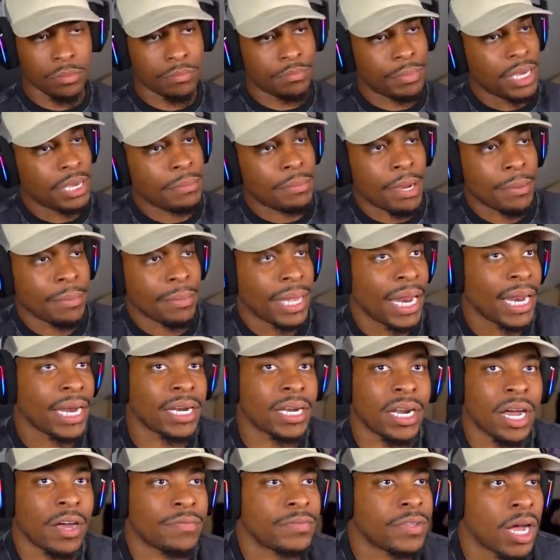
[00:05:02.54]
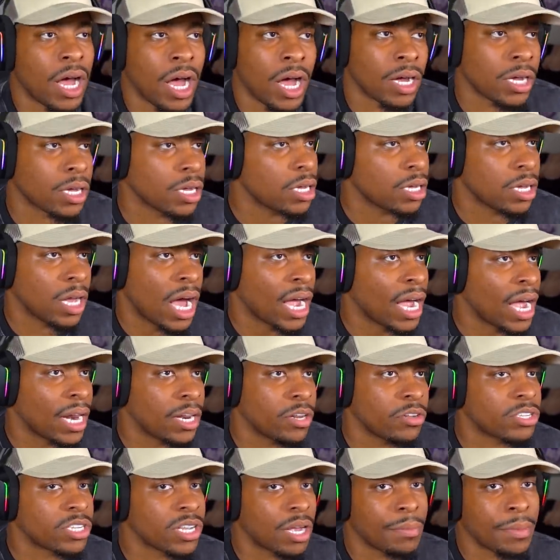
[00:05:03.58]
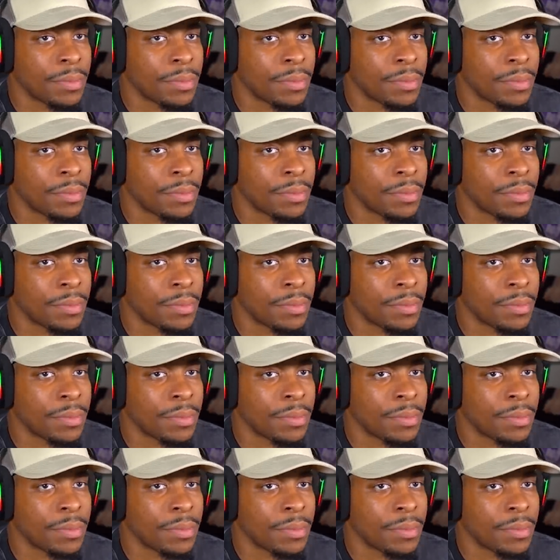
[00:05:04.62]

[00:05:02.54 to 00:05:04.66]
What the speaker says: Beating my meat ain't enough, dog. I gotta do something